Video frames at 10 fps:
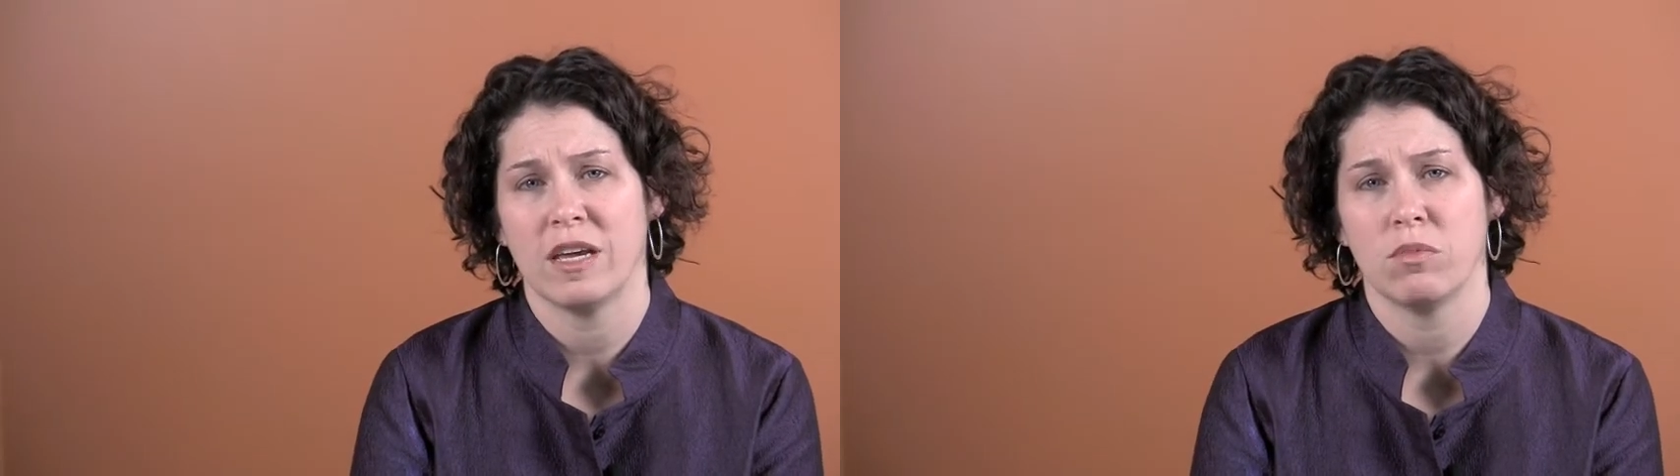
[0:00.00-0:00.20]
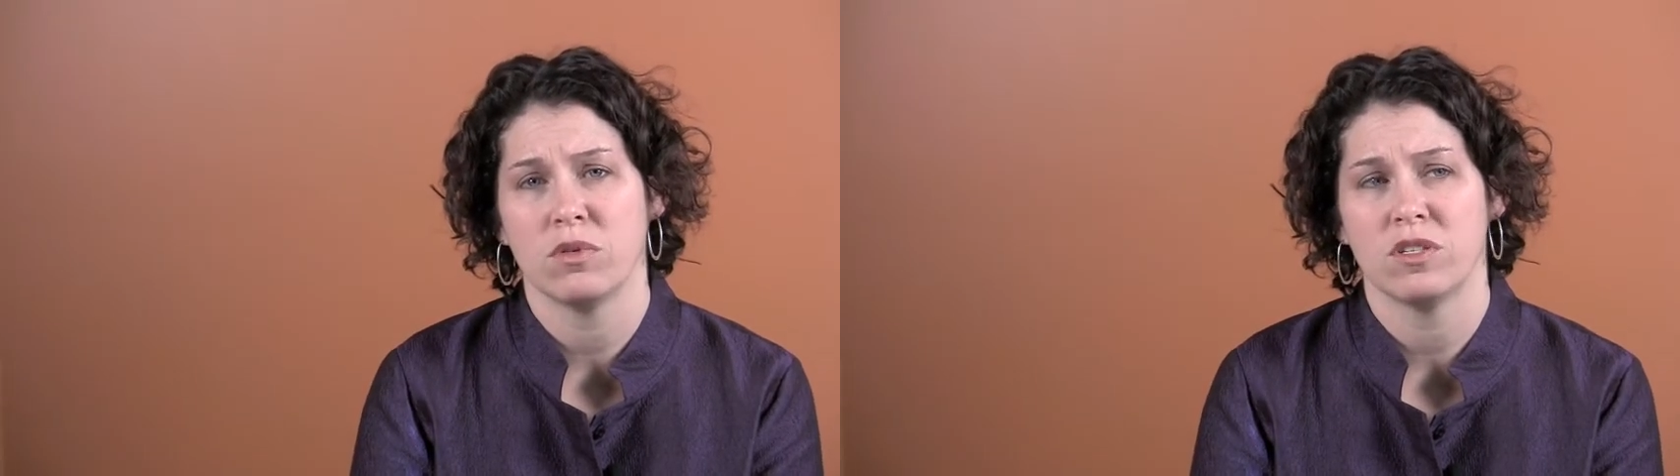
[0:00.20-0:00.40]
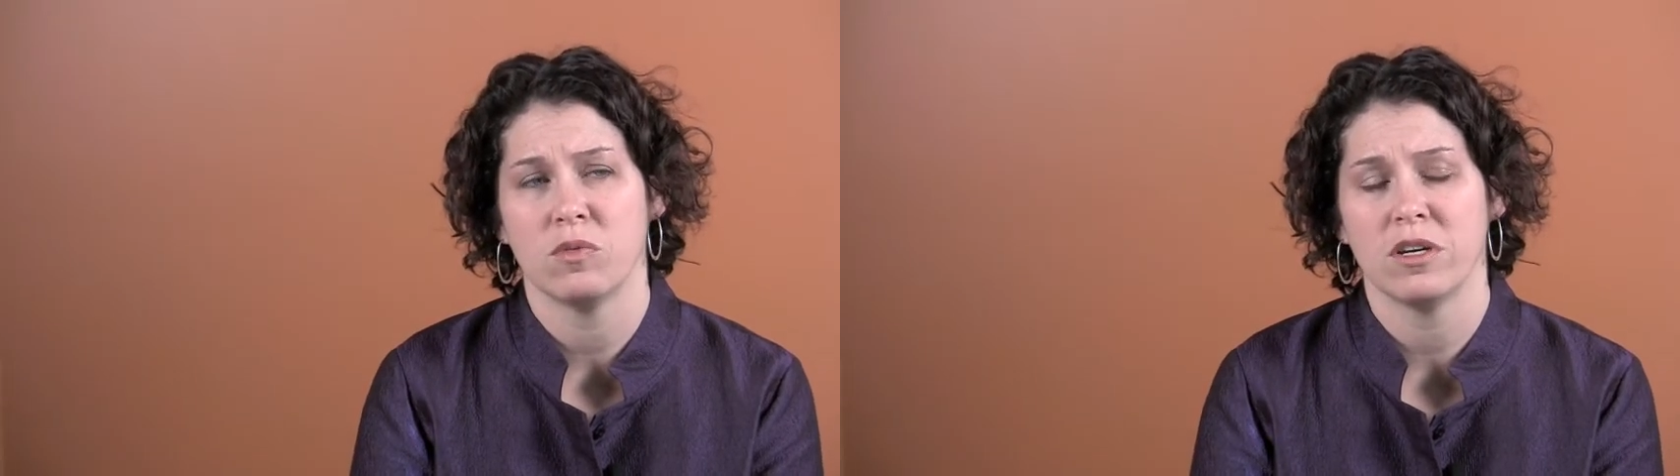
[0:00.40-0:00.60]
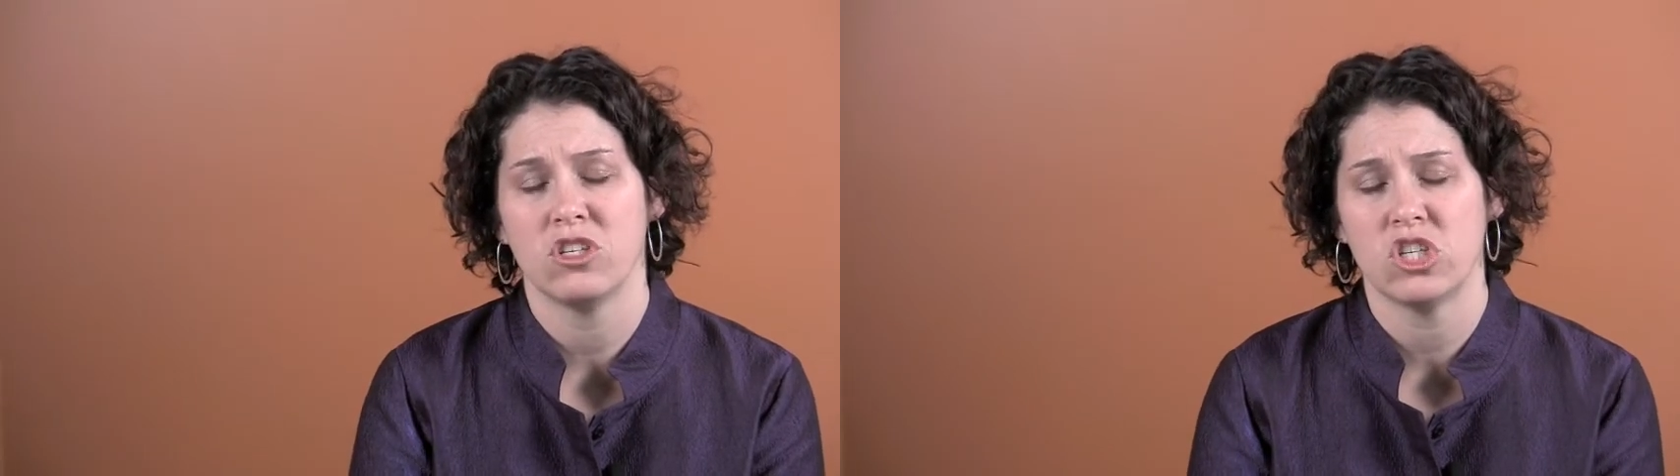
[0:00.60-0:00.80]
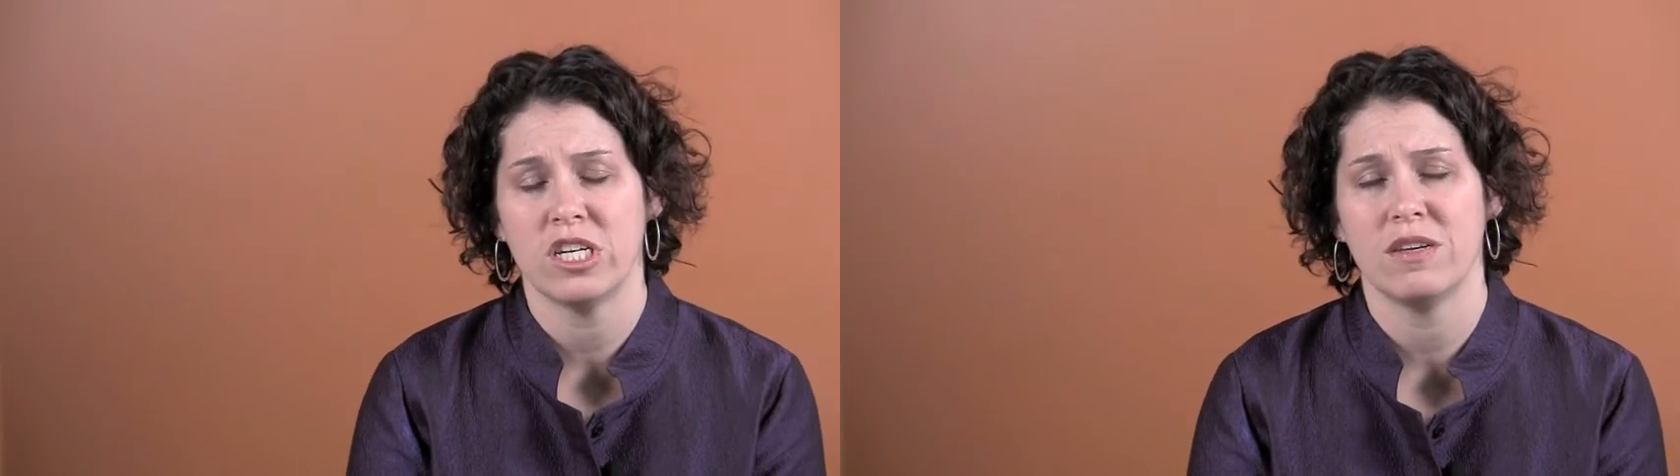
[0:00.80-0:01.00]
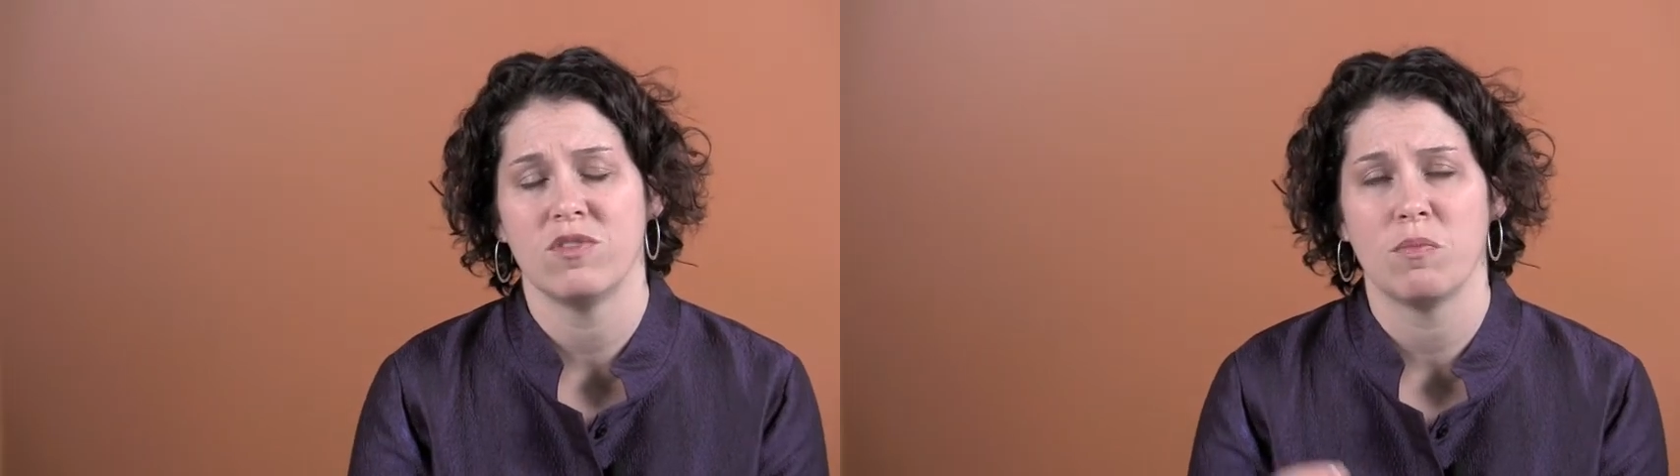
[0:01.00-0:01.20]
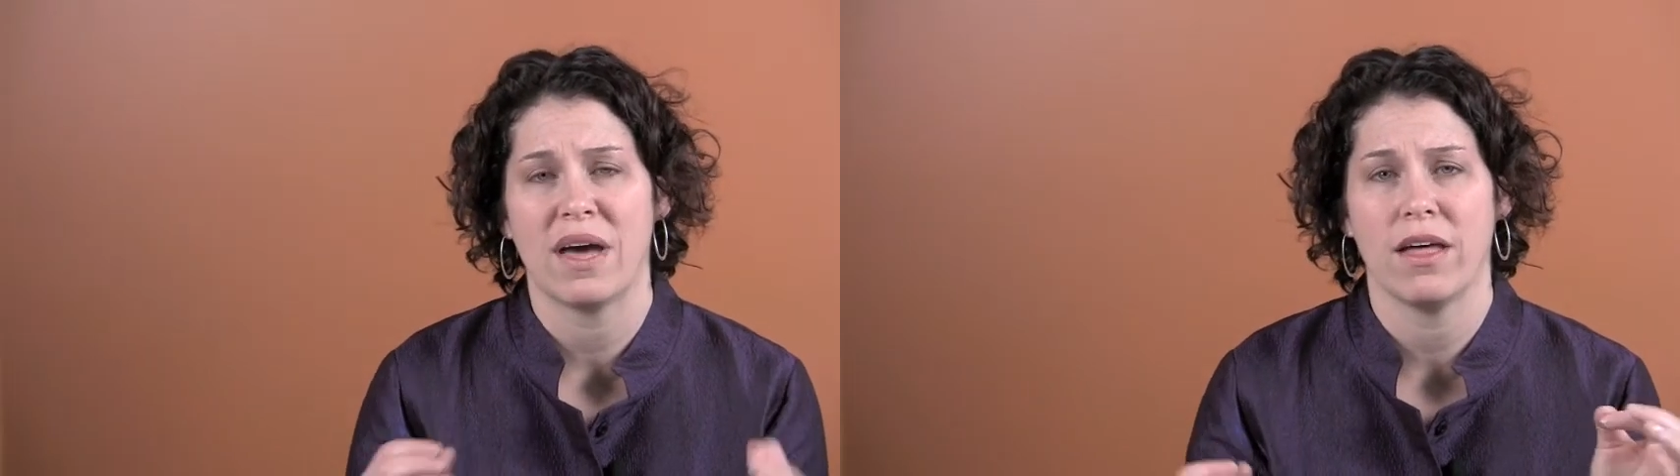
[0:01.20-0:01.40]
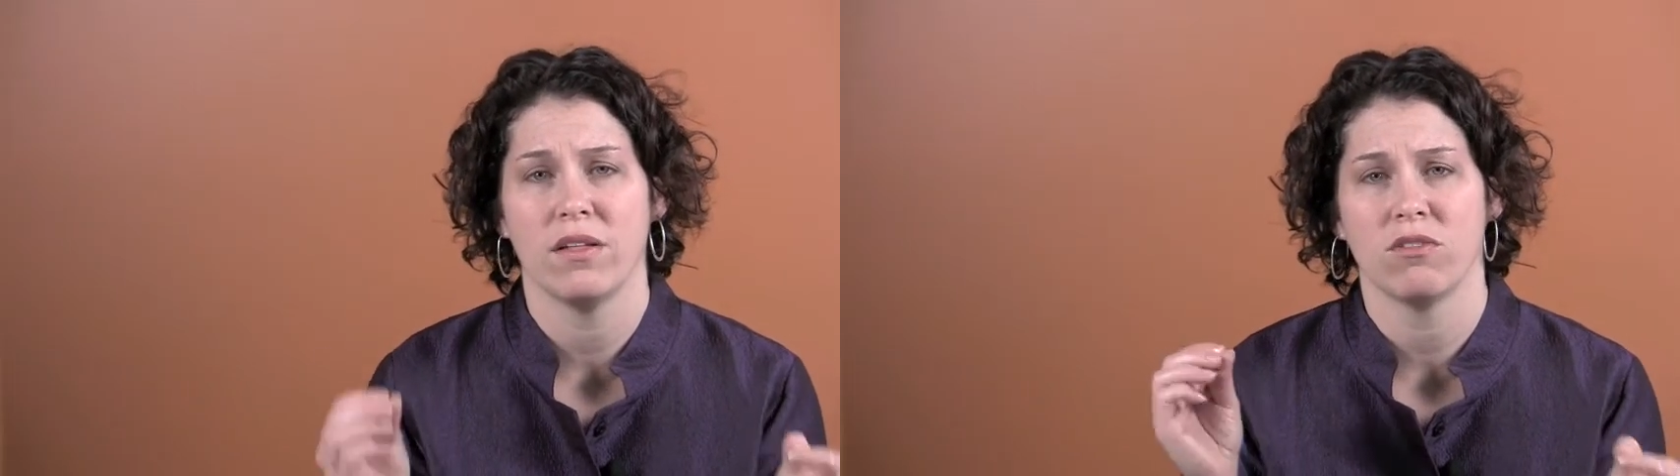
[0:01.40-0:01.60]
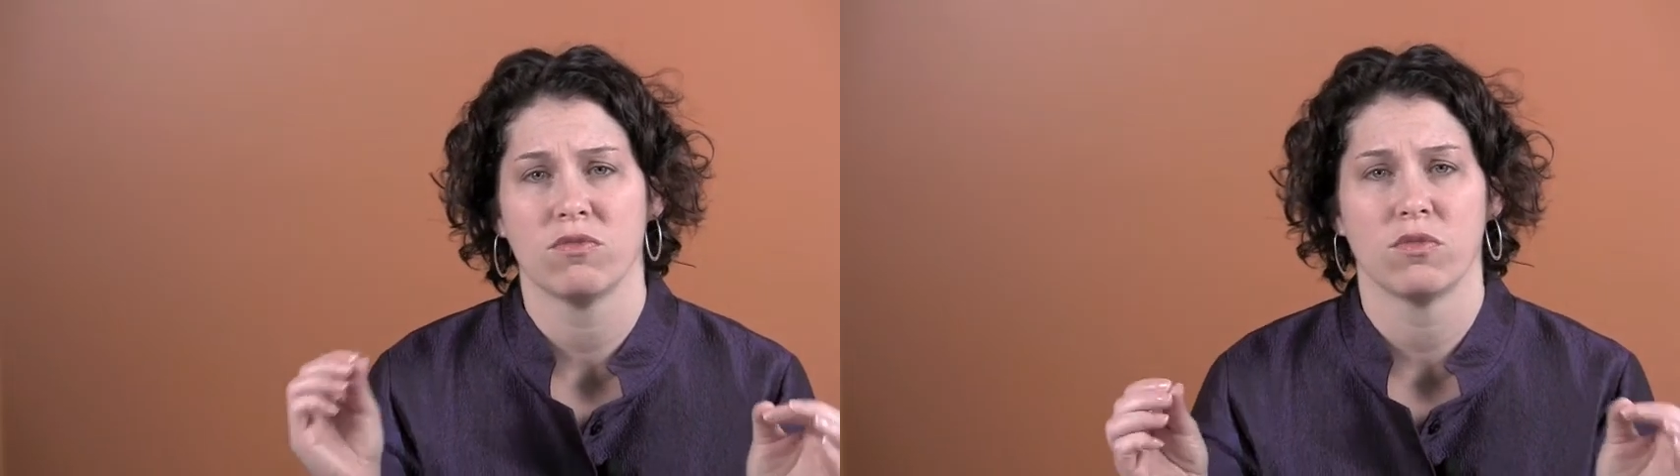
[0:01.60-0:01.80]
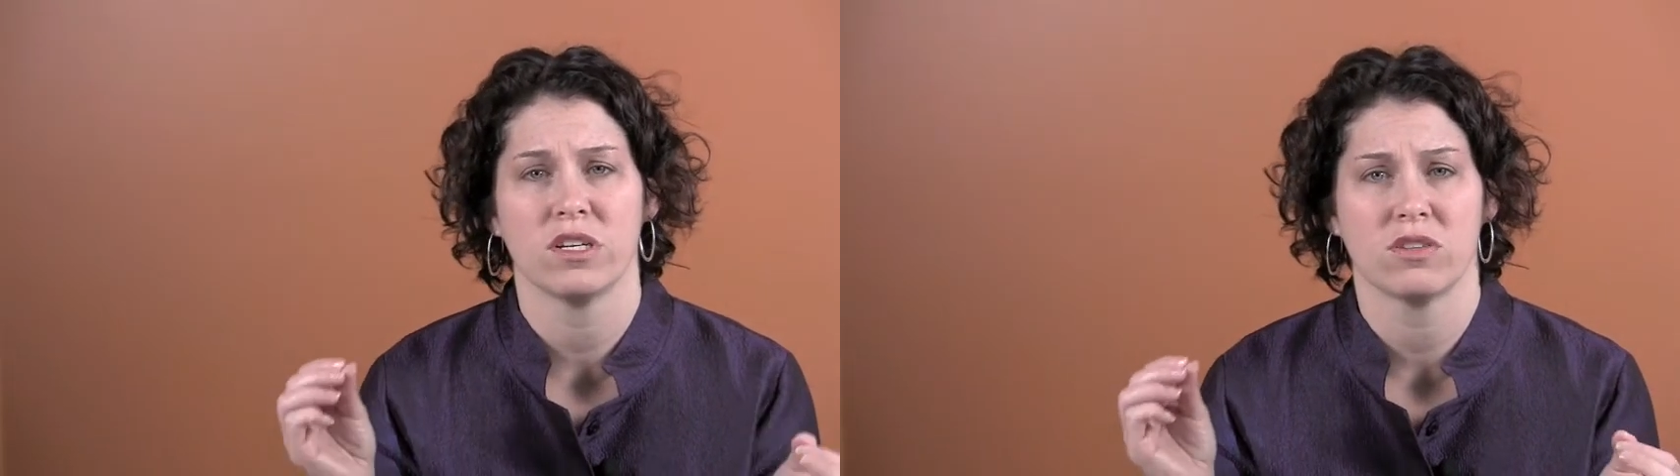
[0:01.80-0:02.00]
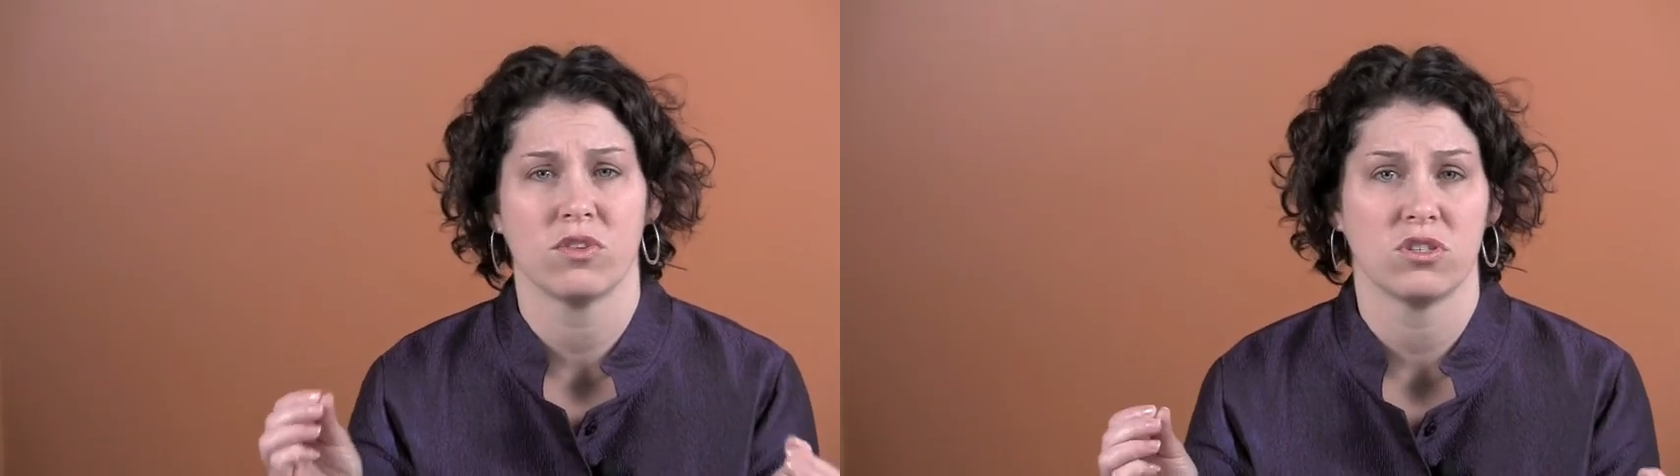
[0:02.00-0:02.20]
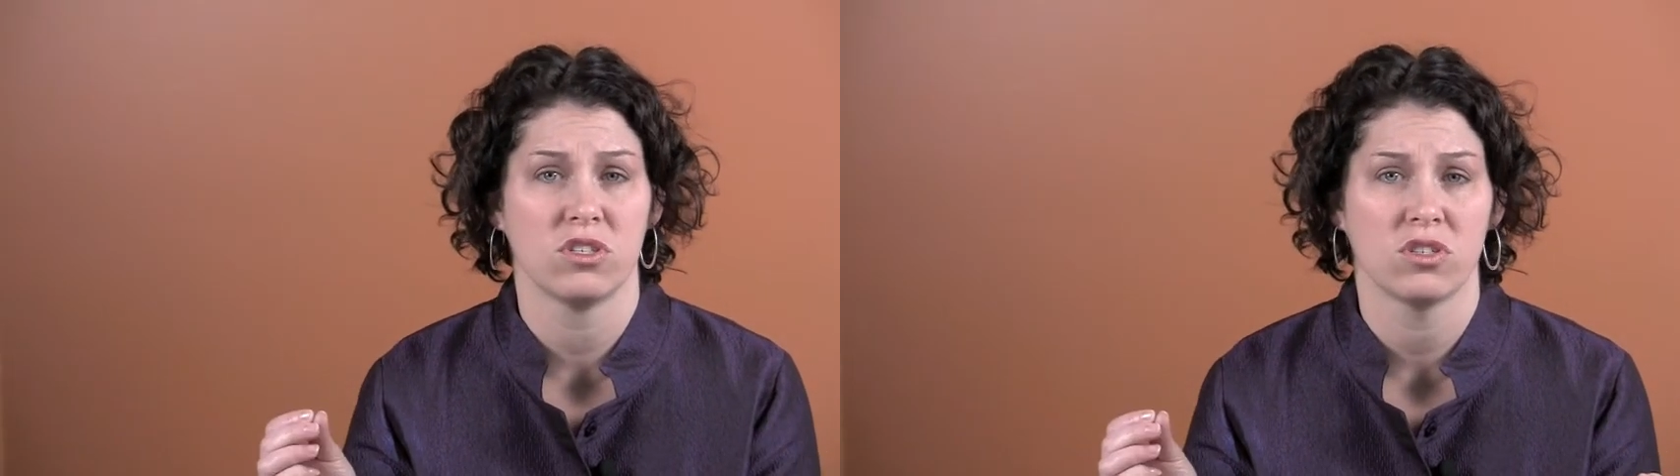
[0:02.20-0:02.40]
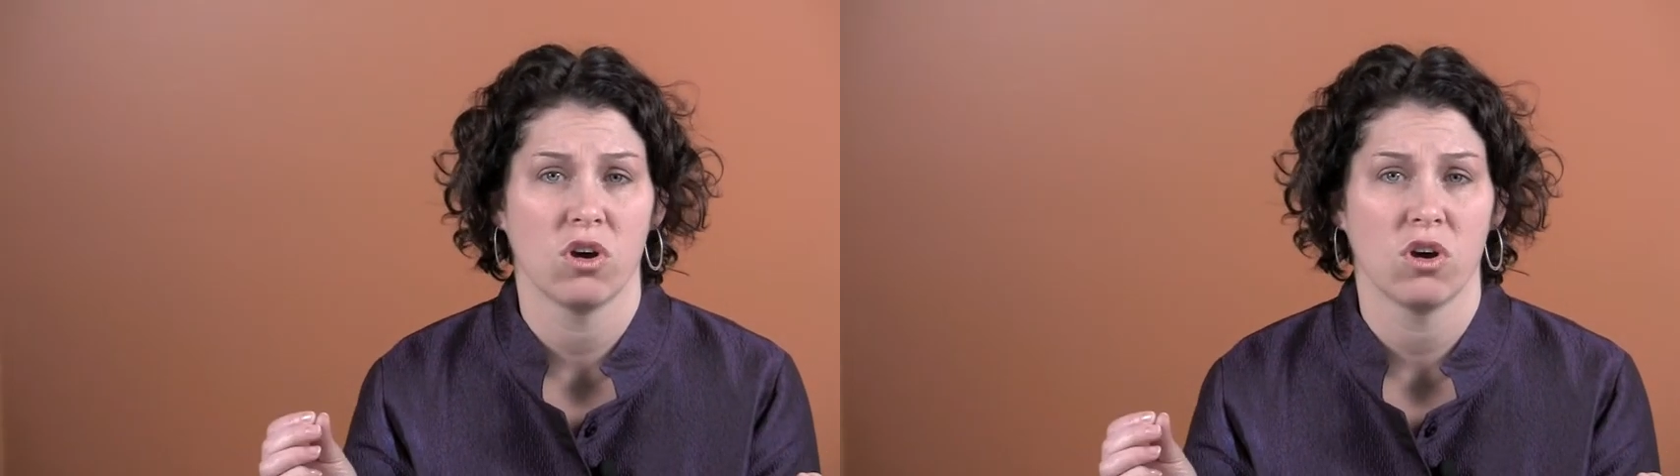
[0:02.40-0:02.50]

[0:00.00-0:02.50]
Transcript: able to achieve the balance of risk versus